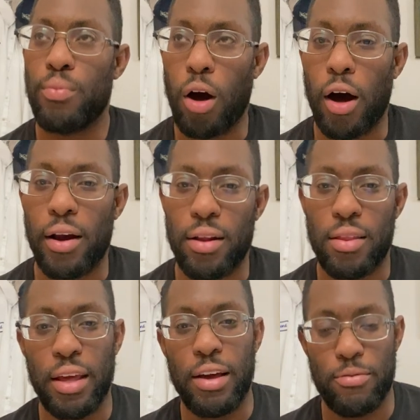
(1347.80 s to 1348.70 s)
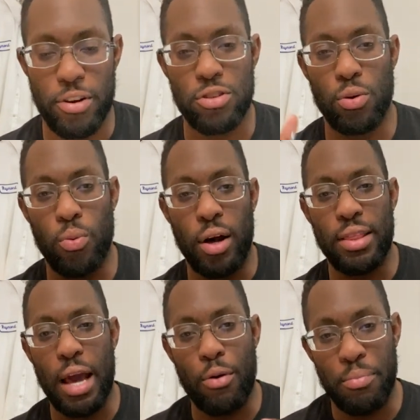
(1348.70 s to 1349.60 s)
On the original
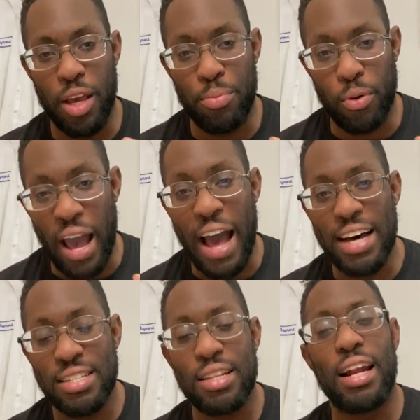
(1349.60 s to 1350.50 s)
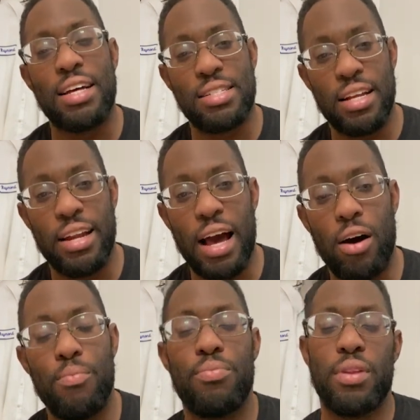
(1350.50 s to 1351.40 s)
one, that when people ask that I send
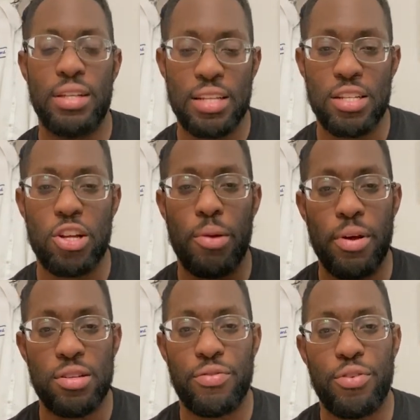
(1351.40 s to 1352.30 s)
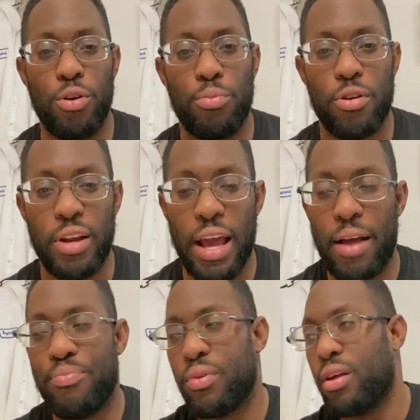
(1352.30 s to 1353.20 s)
out, it says 30 minutes of fuel per
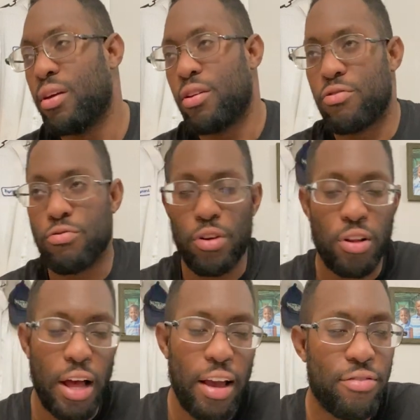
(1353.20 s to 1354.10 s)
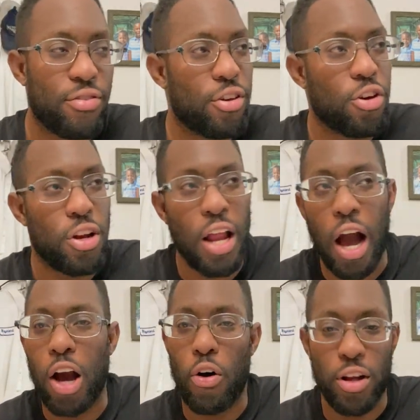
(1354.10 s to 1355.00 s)
day. In real life, you're
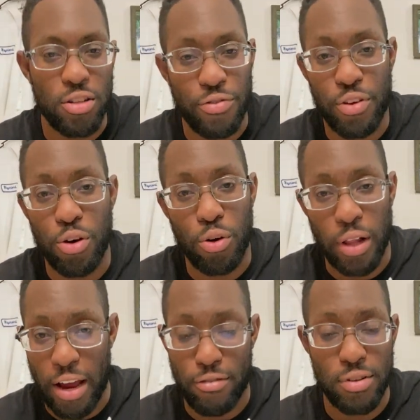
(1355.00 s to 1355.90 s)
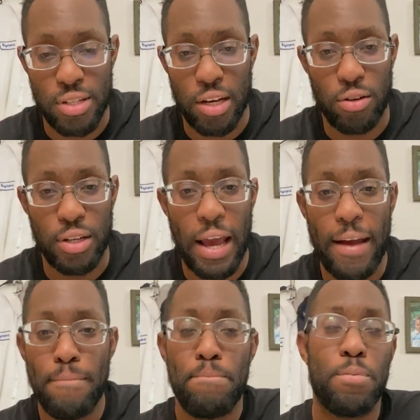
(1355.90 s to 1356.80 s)
not going to fuel every single
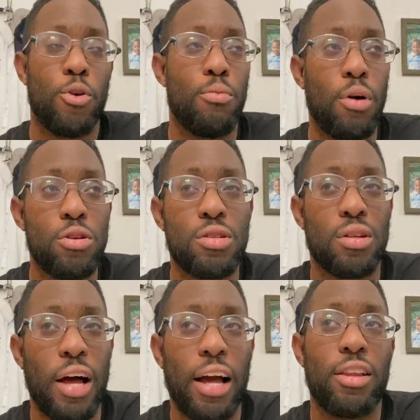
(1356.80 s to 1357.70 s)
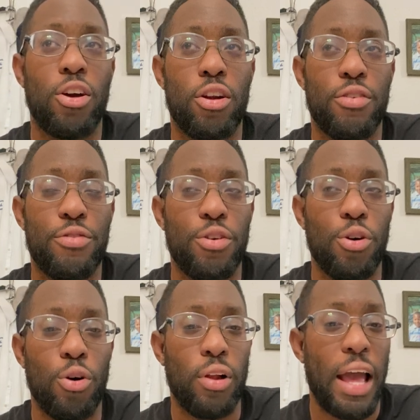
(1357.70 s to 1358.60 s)
day. You're most likely going to
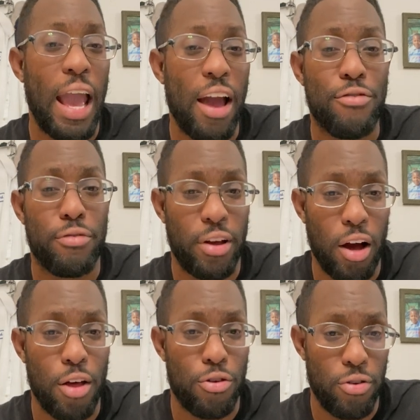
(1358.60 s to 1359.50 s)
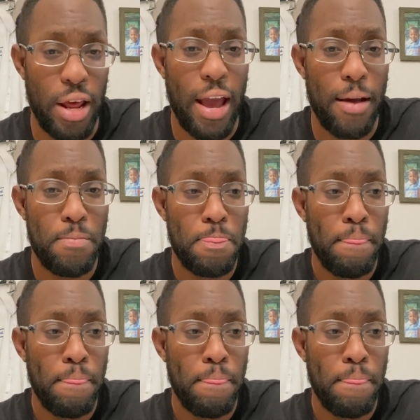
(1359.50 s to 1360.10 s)
fuel every other day.